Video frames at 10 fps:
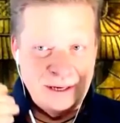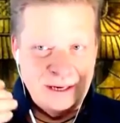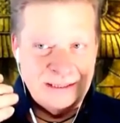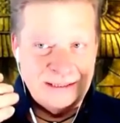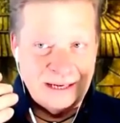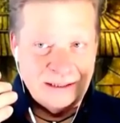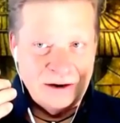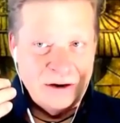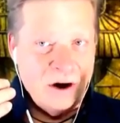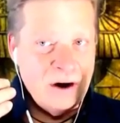is that
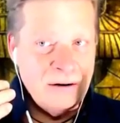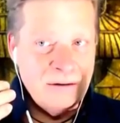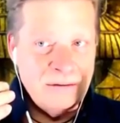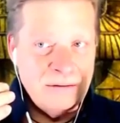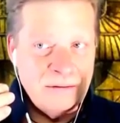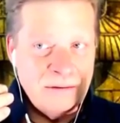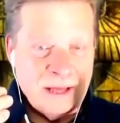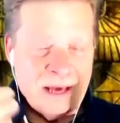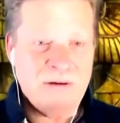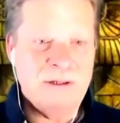there are
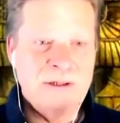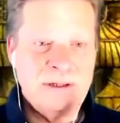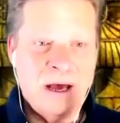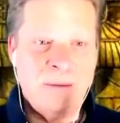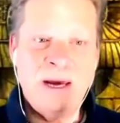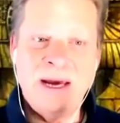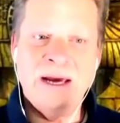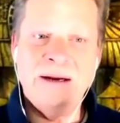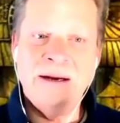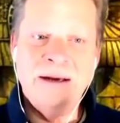thousands coming in,